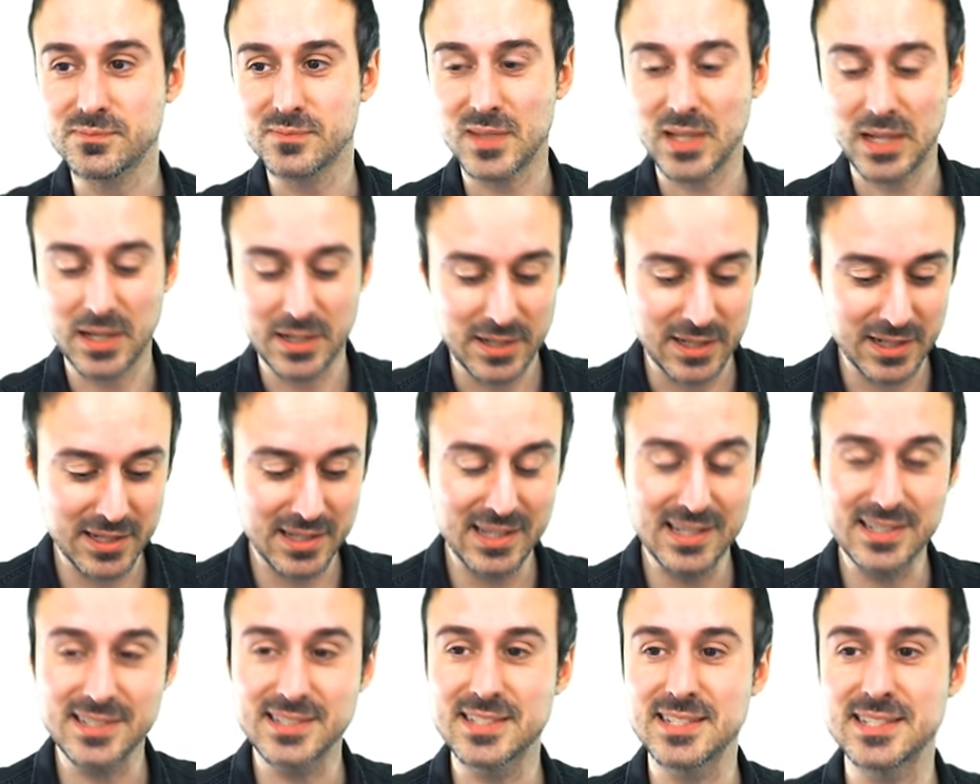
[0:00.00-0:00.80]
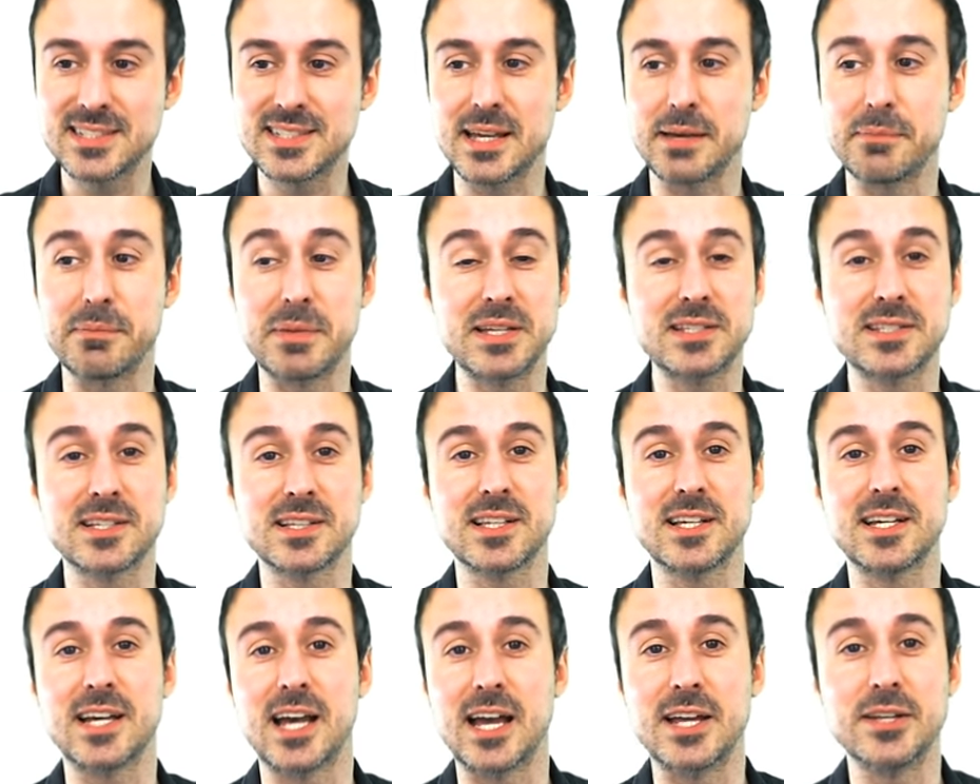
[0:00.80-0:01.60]
Needless to say.
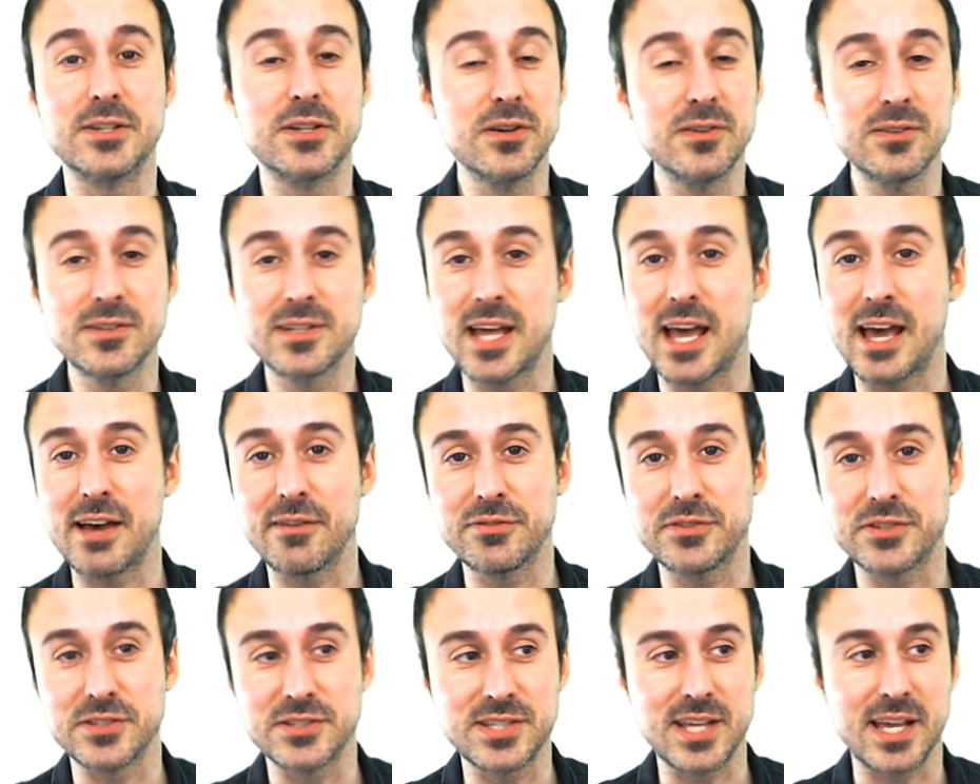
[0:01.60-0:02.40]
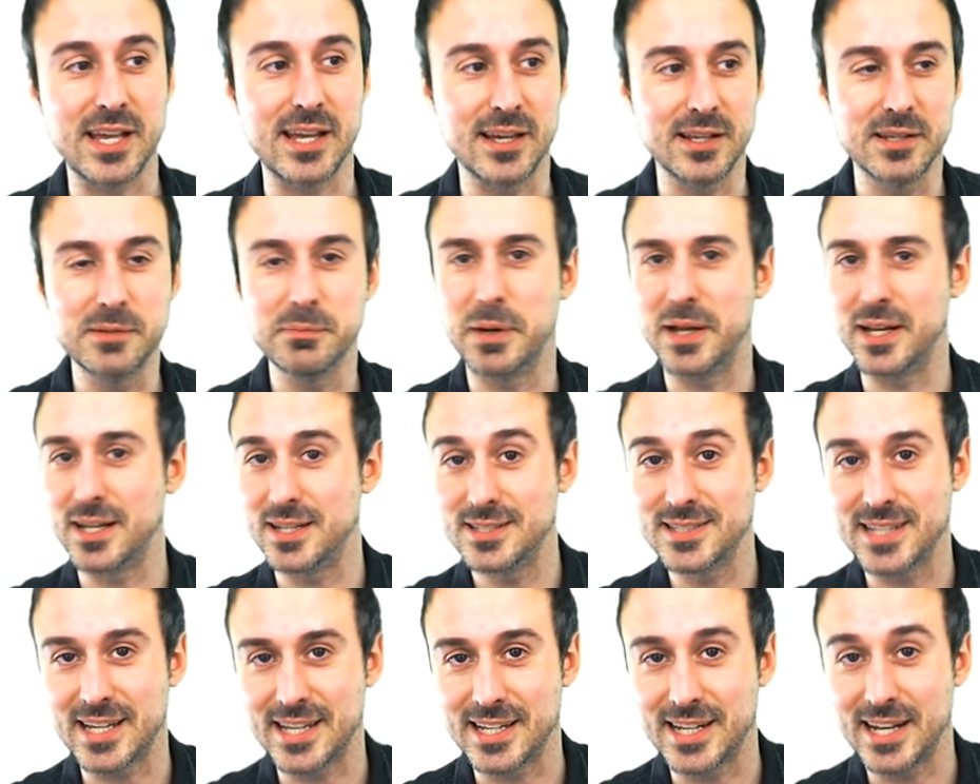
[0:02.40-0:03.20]
Basically, I don't have to say it, but I
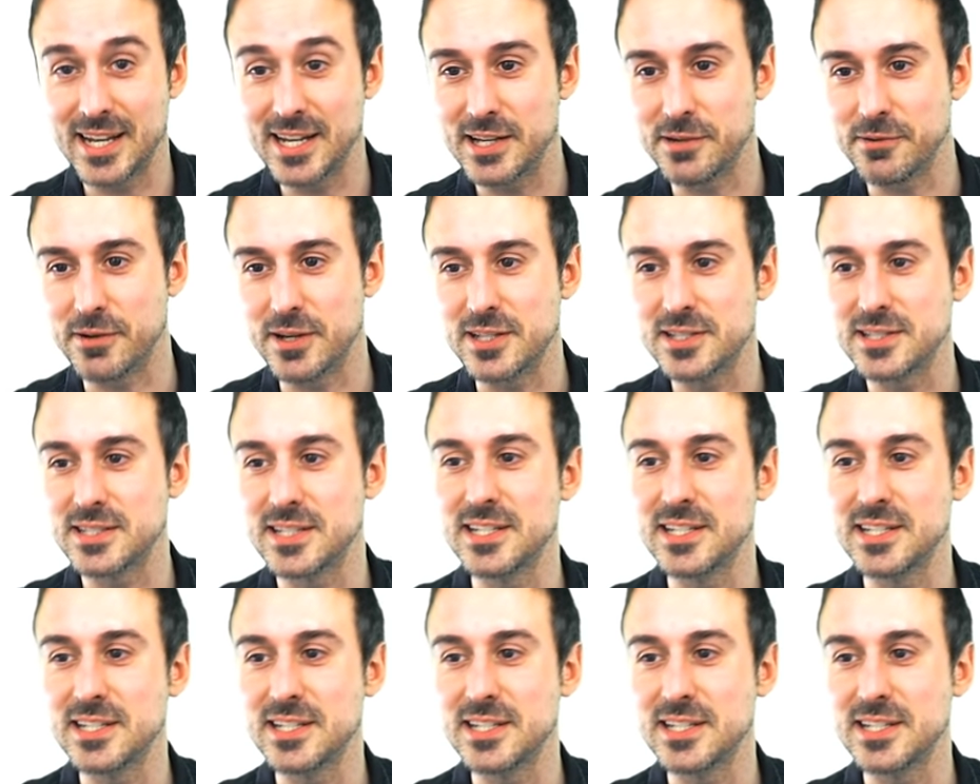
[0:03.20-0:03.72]
say it anyways.